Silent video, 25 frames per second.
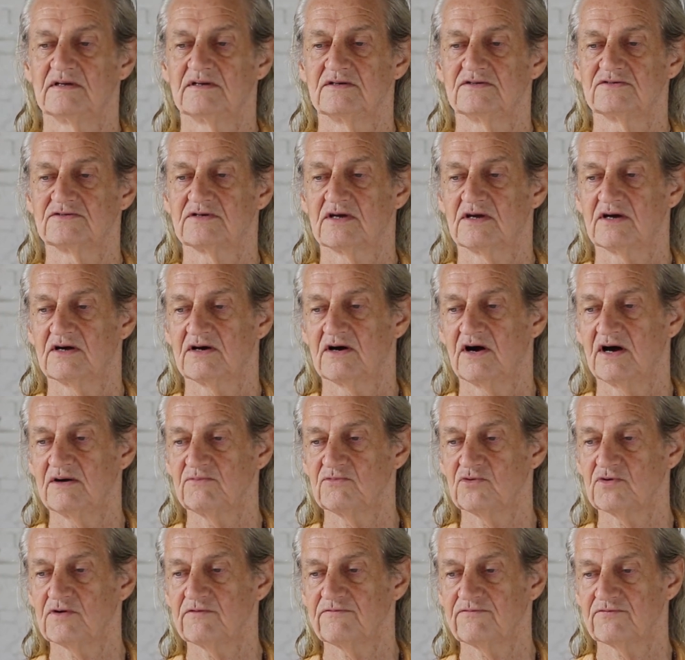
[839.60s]
So
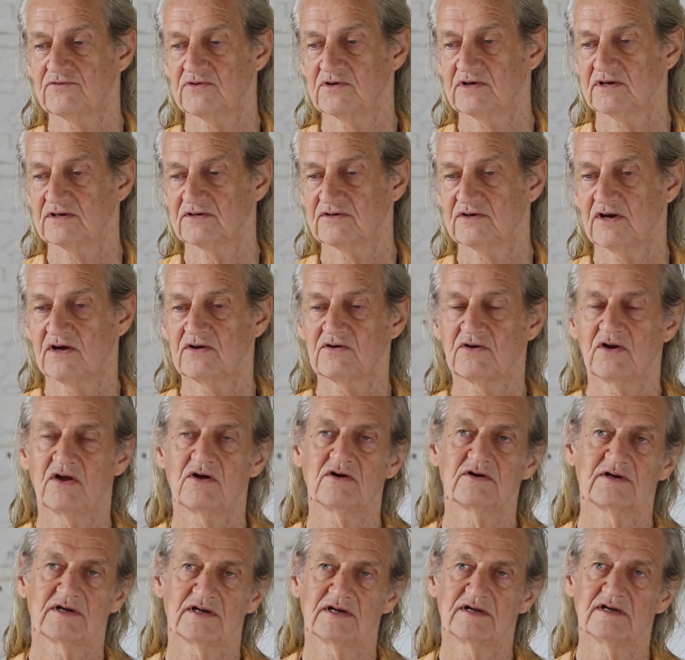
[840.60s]
I'm all for no
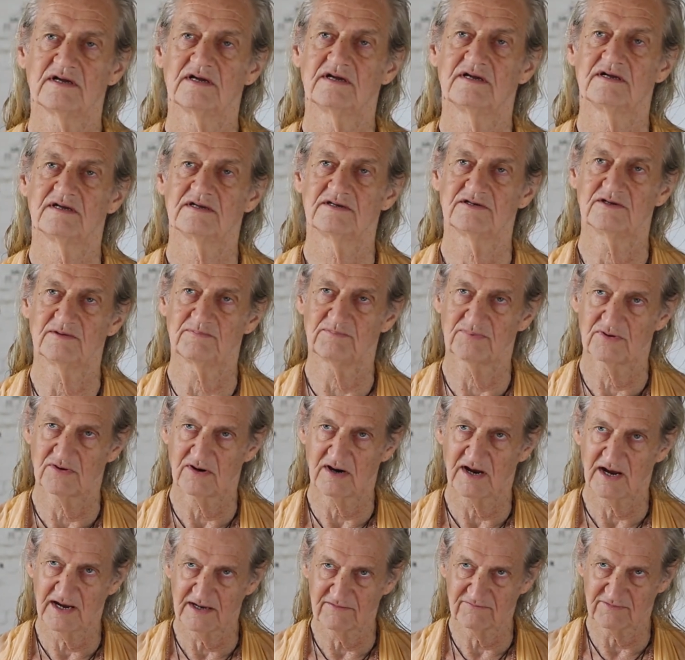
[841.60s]
longer
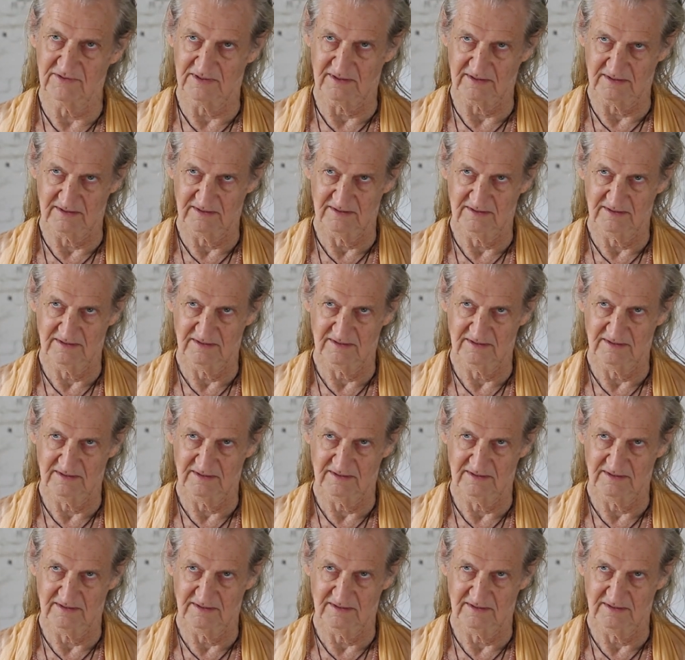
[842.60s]
depriving